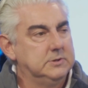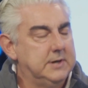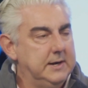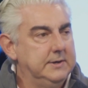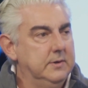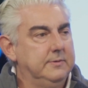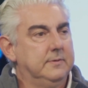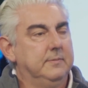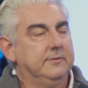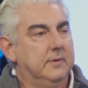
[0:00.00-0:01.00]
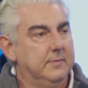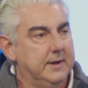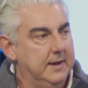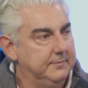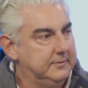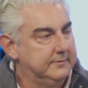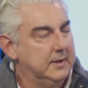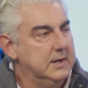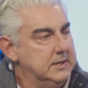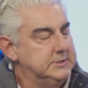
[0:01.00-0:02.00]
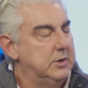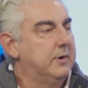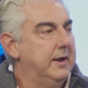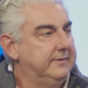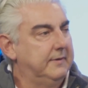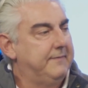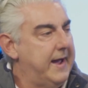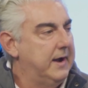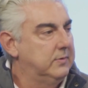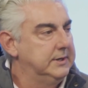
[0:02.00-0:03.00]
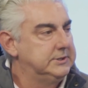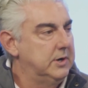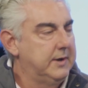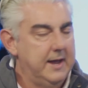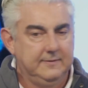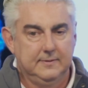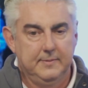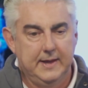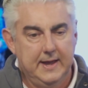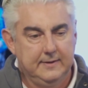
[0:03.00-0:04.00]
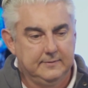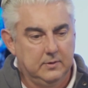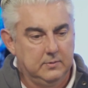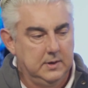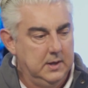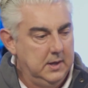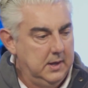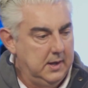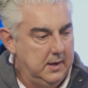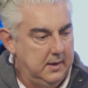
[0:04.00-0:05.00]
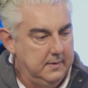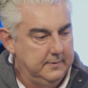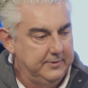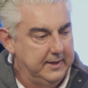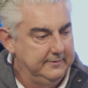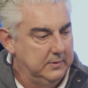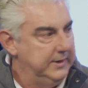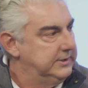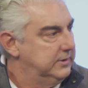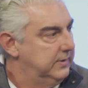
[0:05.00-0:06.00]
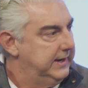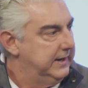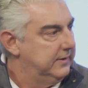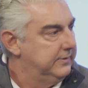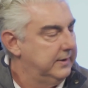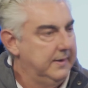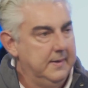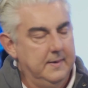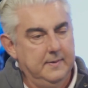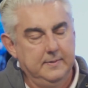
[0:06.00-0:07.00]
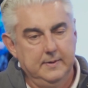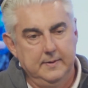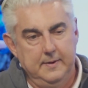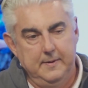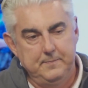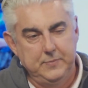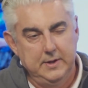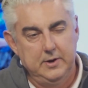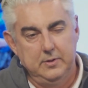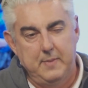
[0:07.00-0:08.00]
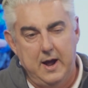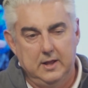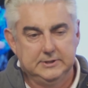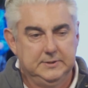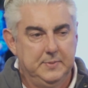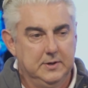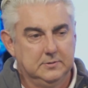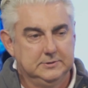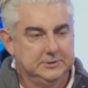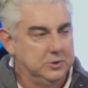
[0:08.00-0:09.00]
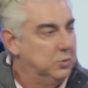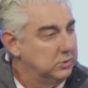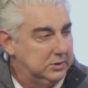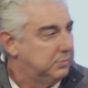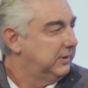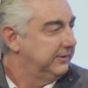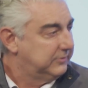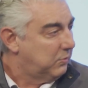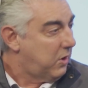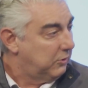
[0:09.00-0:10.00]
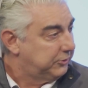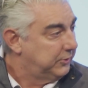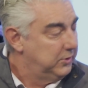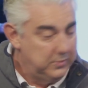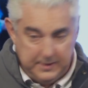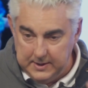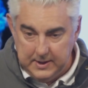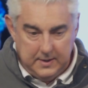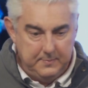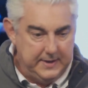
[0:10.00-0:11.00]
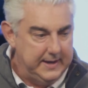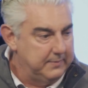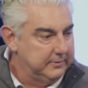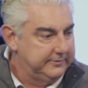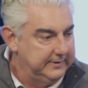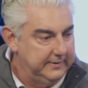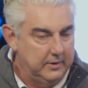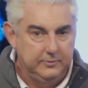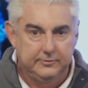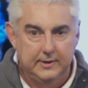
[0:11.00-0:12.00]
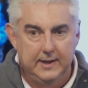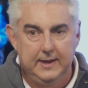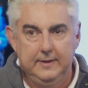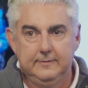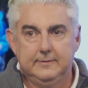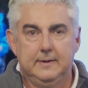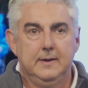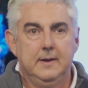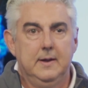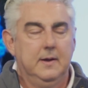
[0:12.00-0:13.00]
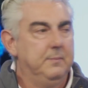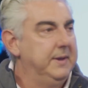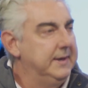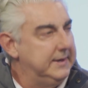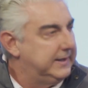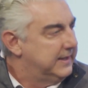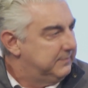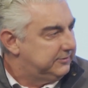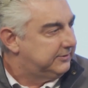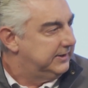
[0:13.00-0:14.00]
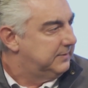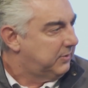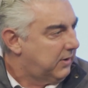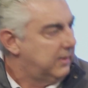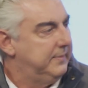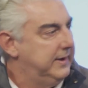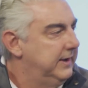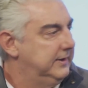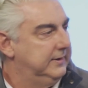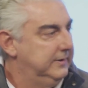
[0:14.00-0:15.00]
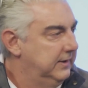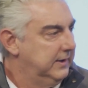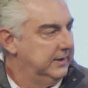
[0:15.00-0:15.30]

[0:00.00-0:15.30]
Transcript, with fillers: we're trying to do with some of the summer camps is showcase our faculty, showcase some of the hands-on uh, things that we do here, the the you know the biology building's a cool little place to walk through and being able to see those things and being in the chemistry department and